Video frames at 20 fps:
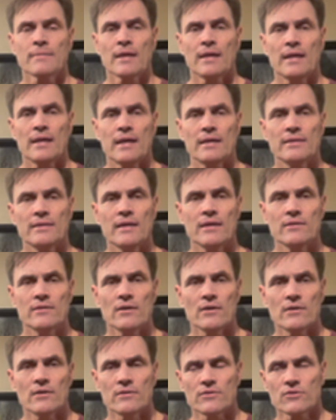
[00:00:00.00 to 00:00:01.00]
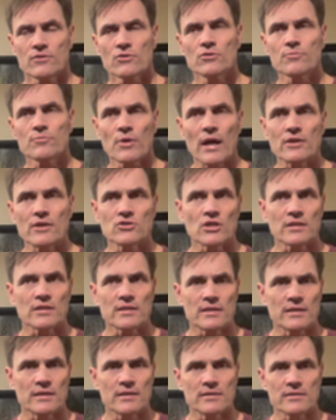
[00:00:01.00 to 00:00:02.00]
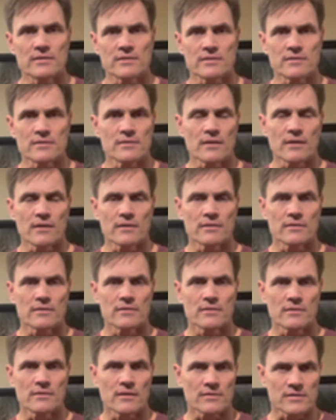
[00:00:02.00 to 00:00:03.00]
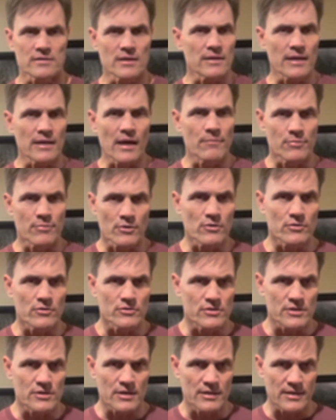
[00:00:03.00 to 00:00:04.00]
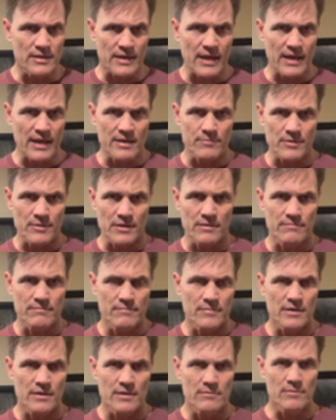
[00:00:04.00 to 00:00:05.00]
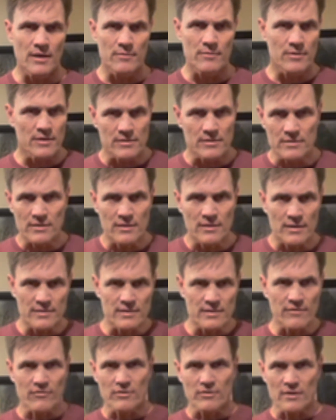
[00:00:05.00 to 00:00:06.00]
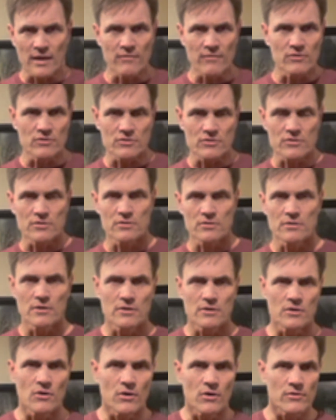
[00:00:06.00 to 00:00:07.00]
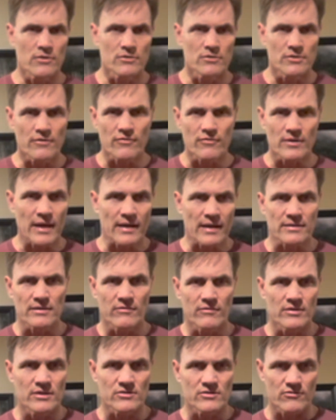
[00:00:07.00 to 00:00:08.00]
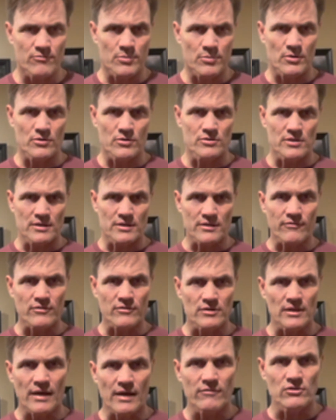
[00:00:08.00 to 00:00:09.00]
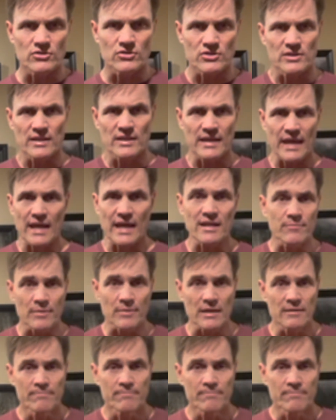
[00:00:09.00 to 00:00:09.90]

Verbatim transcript: And then uh, the uh, third project is uh, a study on birds in the canopy and maybe at, at, different levels. You know, are there different activities of birds at different levels in the canopy?